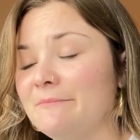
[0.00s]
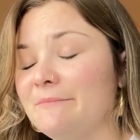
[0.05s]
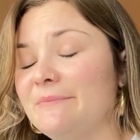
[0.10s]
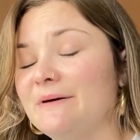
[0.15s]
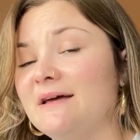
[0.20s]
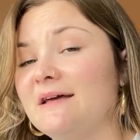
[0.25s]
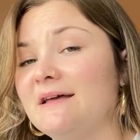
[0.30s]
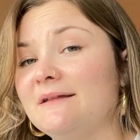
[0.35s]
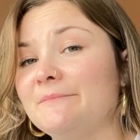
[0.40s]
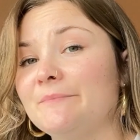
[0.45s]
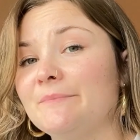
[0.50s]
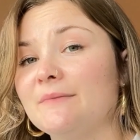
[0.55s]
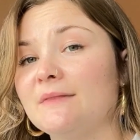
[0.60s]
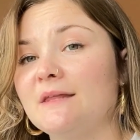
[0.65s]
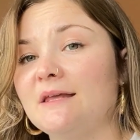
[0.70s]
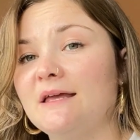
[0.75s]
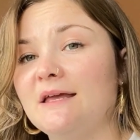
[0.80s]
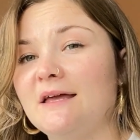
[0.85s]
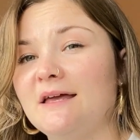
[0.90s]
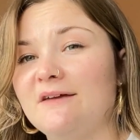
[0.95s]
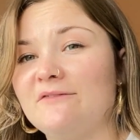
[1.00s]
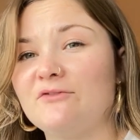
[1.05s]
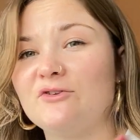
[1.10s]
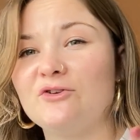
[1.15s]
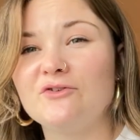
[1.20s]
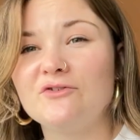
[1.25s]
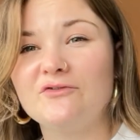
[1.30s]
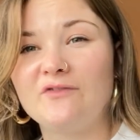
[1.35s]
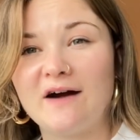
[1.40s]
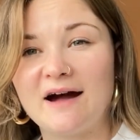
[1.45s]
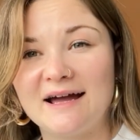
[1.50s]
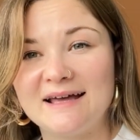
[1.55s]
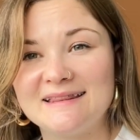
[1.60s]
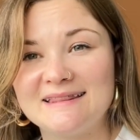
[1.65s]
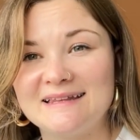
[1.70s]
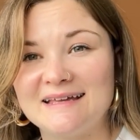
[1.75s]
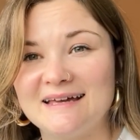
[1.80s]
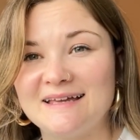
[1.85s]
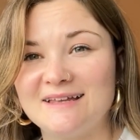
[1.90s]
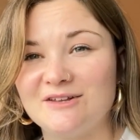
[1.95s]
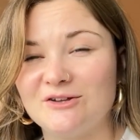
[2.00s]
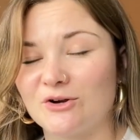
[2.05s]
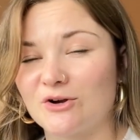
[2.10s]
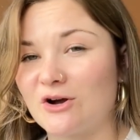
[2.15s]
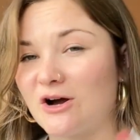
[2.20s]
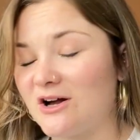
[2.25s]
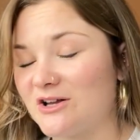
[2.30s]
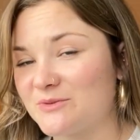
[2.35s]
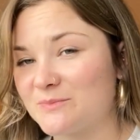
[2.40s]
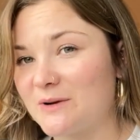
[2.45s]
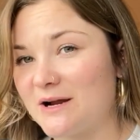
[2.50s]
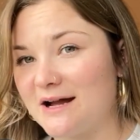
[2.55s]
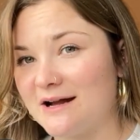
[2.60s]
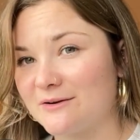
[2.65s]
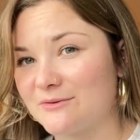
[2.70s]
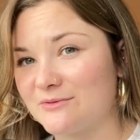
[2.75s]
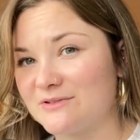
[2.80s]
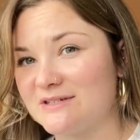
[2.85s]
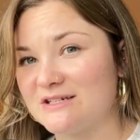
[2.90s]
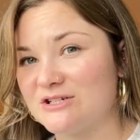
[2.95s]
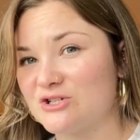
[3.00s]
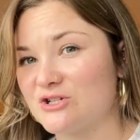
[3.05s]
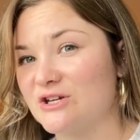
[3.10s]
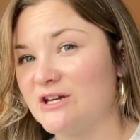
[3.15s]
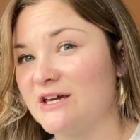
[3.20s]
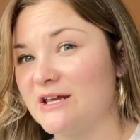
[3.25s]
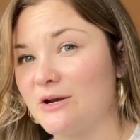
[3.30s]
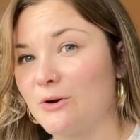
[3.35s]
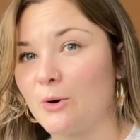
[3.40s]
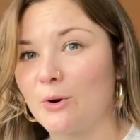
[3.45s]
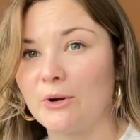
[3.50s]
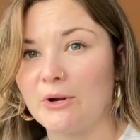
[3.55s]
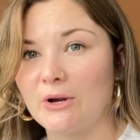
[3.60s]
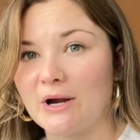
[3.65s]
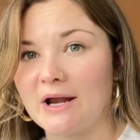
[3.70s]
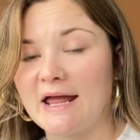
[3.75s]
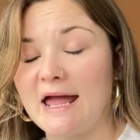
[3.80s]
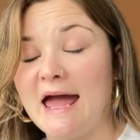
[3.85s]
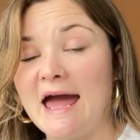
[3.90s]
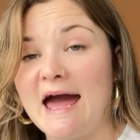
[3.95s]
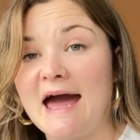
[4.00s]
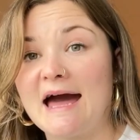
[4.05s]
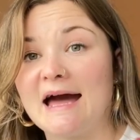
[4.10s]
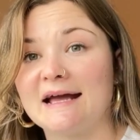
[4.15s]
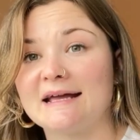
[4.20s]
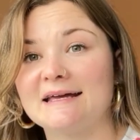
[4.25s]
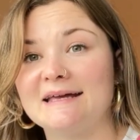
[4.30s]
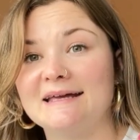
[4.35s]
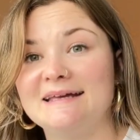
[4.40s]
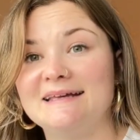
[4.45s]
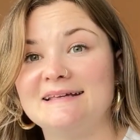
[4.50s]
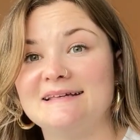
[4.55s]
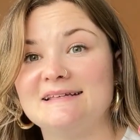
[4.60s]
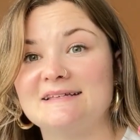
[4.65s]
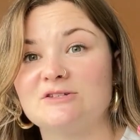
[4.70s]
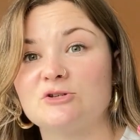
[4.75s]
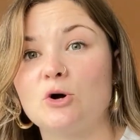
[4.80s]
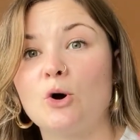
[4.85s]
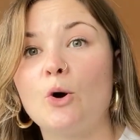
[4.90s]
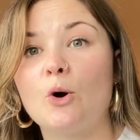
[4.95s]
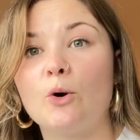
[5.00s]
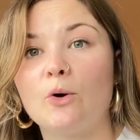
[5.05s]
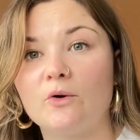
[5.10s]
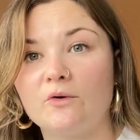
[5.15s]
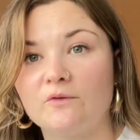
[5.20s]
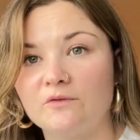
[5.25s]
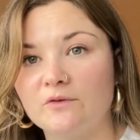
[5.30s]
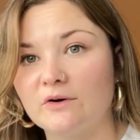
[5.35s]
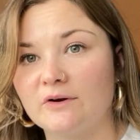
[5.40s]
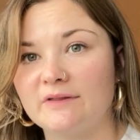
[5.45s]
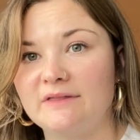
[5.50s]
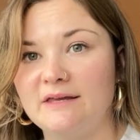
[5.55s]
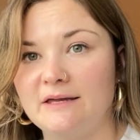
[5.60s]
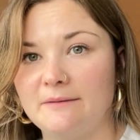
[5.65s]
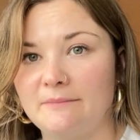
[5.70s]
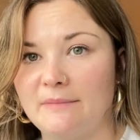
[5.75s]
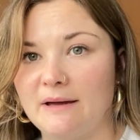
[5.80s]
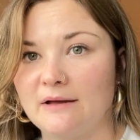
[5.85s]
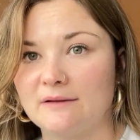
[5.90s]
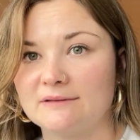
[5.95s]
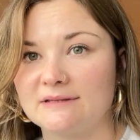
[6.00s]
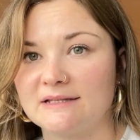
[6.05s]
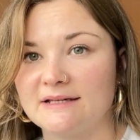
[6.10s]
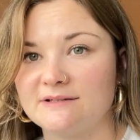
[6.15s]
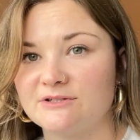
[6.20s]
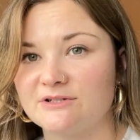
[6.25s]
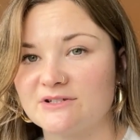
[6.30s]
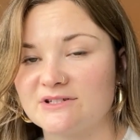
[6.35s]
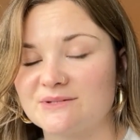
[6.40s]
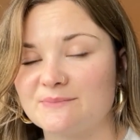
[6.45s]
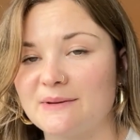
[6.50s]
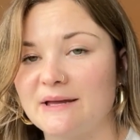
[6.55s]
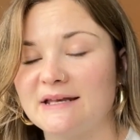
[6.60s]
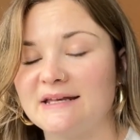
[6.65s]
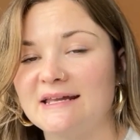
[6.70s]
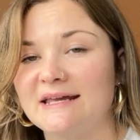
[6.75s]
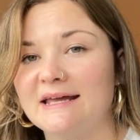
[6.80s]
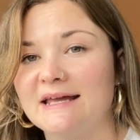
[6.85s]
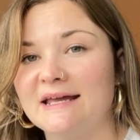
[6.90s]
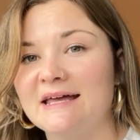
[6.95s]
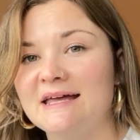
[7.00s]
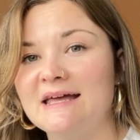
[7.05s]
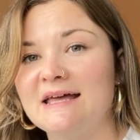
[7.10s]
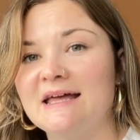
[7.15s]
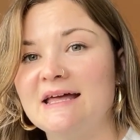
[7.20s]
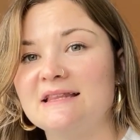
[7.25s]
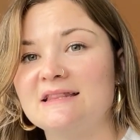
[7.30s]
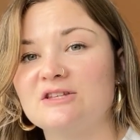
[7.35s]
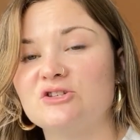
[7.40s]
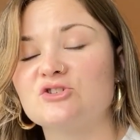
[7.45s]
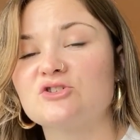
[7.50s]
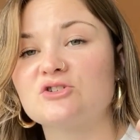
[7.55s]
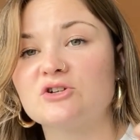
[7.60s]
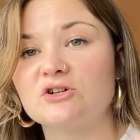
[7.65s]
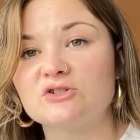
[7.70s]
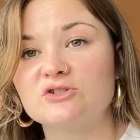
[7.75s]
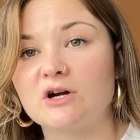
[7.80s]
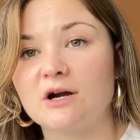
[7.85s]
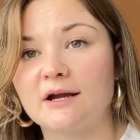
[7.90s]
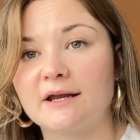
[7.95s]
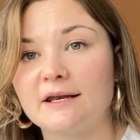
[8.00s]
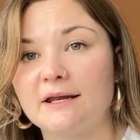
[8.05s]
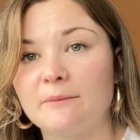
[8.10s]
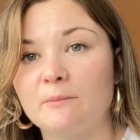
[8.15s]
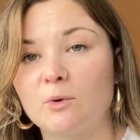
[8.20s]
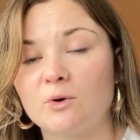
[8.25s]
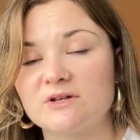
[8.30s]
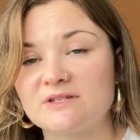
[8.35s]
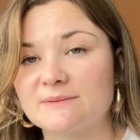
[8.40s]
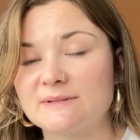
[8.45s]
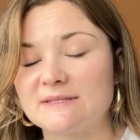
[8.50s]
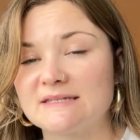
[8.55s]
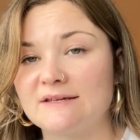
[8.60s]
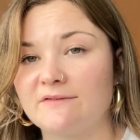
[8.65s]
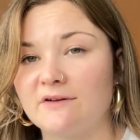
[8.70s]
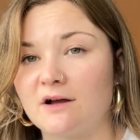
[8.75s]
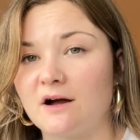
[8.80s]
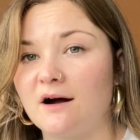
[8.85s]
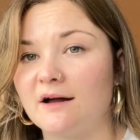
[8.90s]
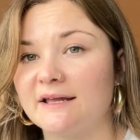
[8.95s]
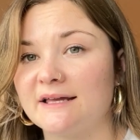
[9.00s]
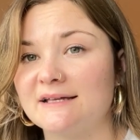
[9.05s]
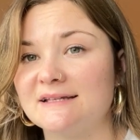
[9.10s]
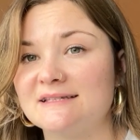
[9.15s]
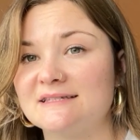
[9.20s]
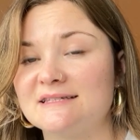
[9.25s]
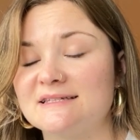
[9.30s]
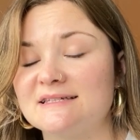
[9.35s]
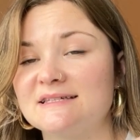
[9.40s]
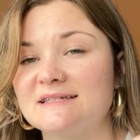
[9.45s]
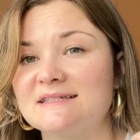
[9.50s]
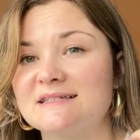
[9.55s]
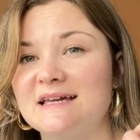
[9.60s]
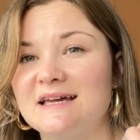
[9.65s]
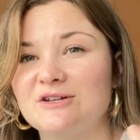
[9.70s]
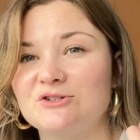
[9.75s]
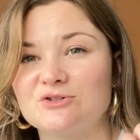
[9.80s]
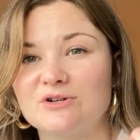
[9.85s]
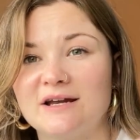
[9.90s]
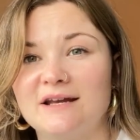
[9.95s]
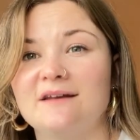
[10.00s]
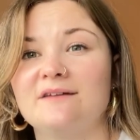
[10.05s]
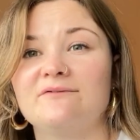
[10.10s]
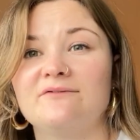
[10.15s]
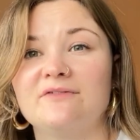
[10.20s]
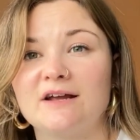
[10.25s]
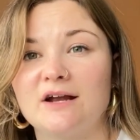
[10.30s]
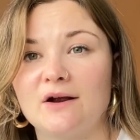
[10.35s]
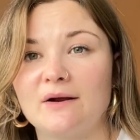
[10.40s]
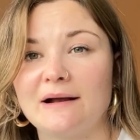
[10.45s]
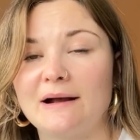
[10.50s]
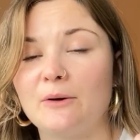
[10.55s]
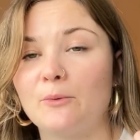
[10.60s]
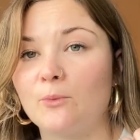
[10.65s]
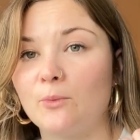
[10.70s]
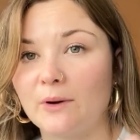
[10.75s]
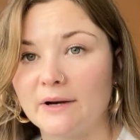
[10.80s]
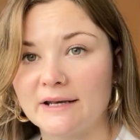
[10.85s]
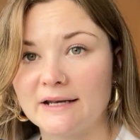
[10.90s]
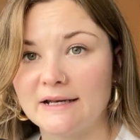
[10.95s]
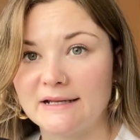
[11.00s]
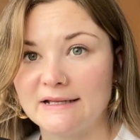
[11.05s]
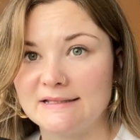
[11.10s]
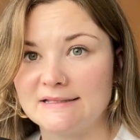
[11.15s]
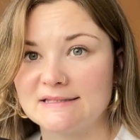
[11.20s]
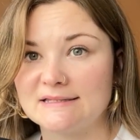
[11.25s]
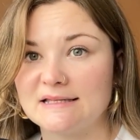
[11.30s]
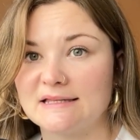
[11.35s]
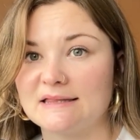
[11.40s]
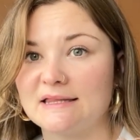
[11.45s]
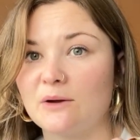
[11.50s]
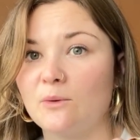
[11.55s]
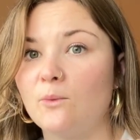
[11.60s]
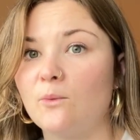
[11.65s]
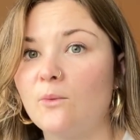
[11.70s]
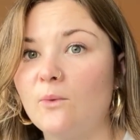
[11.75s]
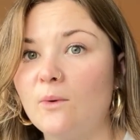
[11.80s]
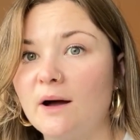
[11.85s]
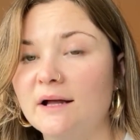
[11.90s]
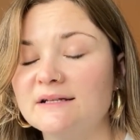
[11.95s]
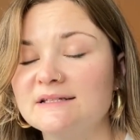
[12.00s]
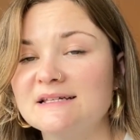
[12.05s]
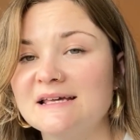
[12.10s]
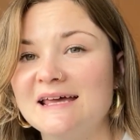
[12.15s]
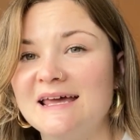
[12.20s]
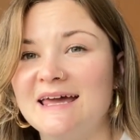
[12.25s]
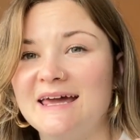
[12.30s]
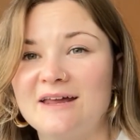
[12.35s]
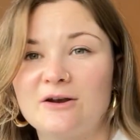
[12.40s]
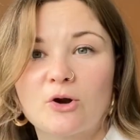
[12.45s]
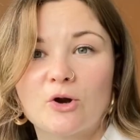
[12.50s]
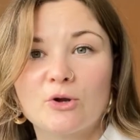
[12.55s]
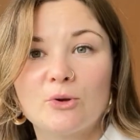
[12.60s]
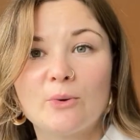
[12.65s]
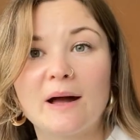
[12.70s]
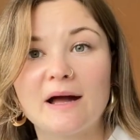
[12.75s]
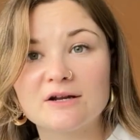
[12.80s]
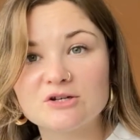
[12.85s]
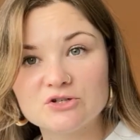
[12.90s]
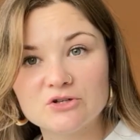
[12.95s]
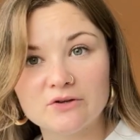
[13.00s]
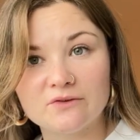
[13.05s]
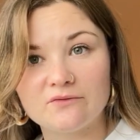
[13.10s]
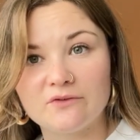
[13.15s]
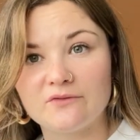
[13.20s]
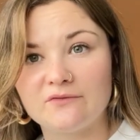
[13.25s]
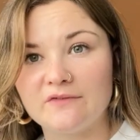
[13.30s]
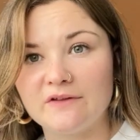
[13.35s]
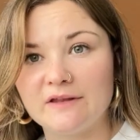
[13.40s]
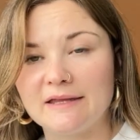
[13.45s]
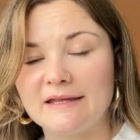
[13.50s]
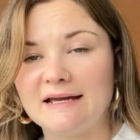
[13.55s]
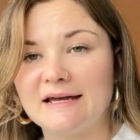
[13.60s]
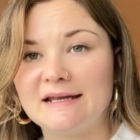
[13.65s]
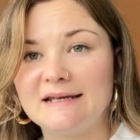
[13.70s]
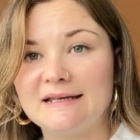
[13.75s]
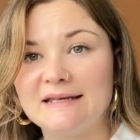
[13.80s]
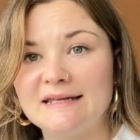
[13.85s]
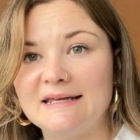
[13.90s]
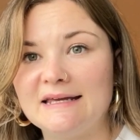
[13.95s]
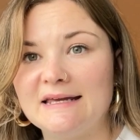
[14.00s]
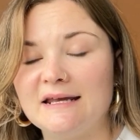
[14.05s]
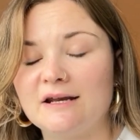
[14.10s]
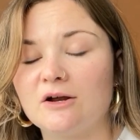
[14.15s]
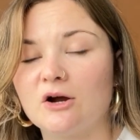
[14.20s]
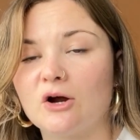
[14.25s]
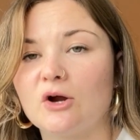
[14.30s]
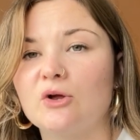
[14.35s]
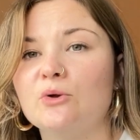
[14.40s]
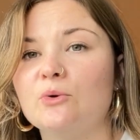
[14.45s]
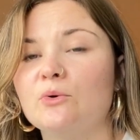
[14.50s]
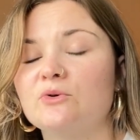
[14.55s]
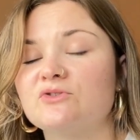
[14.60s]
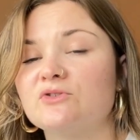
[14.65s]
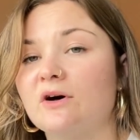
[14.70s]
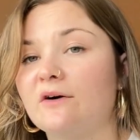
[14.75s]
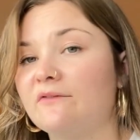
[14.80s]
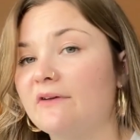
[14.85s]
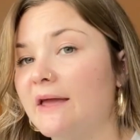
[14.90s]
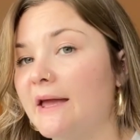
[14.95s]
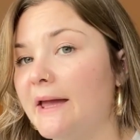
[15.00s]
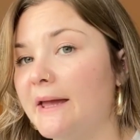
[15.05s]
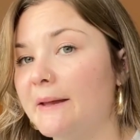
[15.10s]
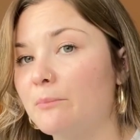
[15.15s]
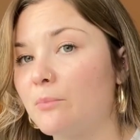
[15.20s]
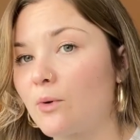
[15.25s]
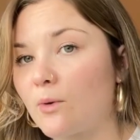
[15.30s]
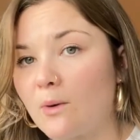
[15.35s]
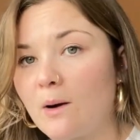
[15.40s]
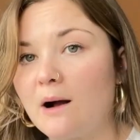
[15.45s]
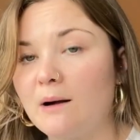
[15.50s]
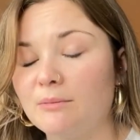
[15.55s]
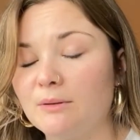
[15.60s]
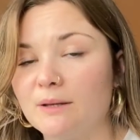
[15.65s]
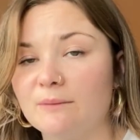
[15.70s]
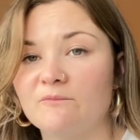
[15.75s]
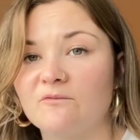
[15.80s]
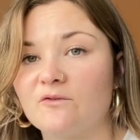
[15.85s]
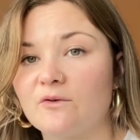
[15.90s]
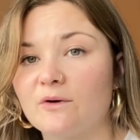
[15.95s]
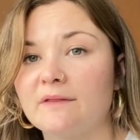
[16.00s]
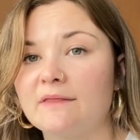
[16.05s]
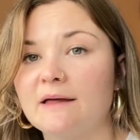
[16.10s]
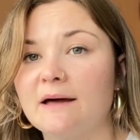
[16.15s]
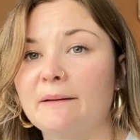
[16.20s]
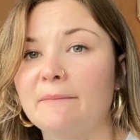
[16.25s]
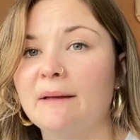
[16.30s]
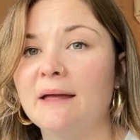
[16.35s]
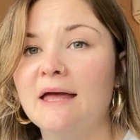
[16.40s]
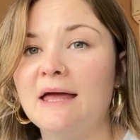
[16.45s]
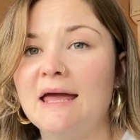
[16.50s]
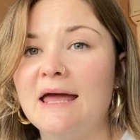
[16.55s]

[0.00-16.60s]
But if you find that your cost per acquisition or your CAC is over the amount that you're spending, then start targeting more specific audiences and trying to figure out what it is that they want. And are you actually fulfilling a need? Are you solving a problem for them?